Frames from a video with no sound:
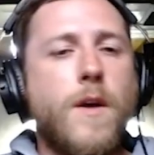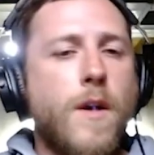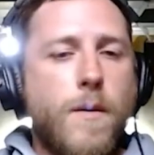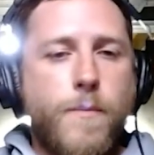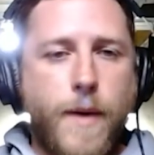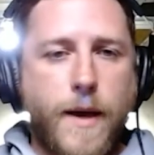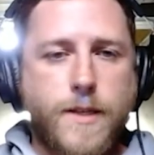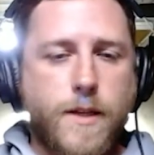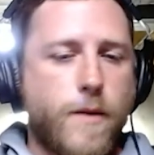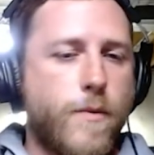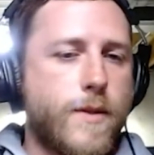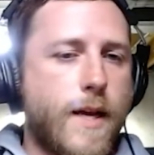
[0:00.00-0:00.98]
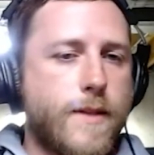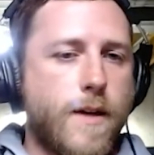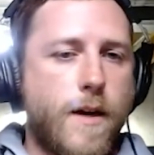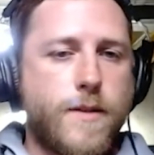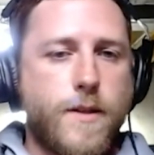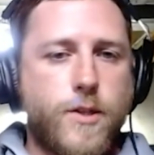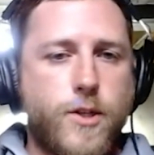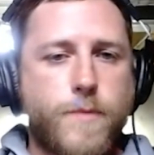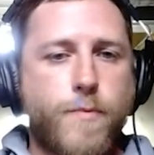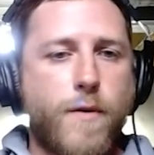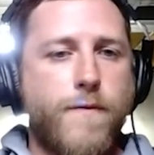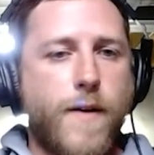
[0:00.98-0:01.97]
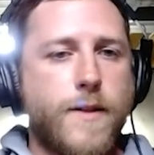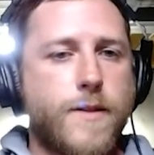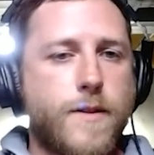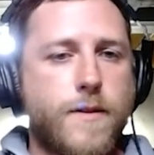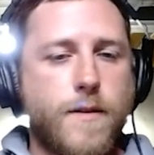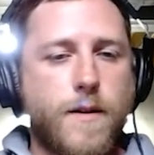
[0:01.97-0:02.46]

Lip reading: basically what that does is just prevents